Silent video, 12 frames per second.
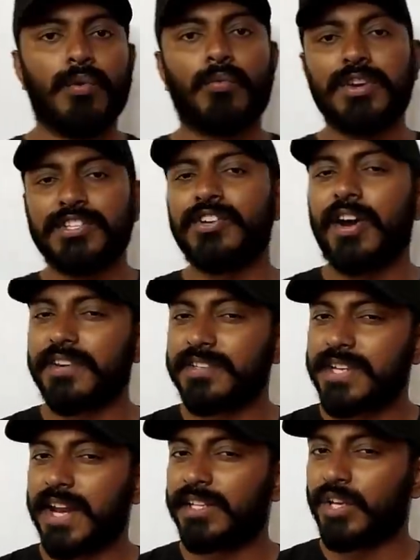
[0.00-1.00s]
Once you
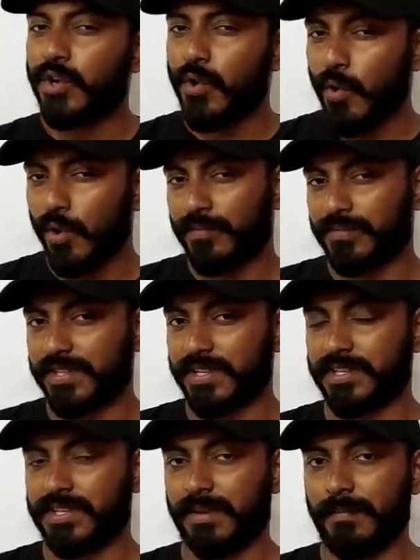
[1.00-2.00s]
understand the goal of the
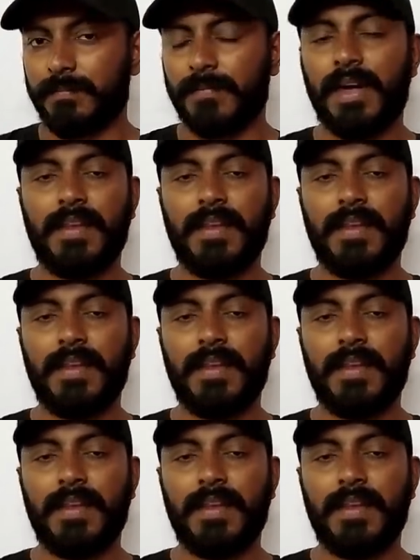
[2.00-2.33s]
system,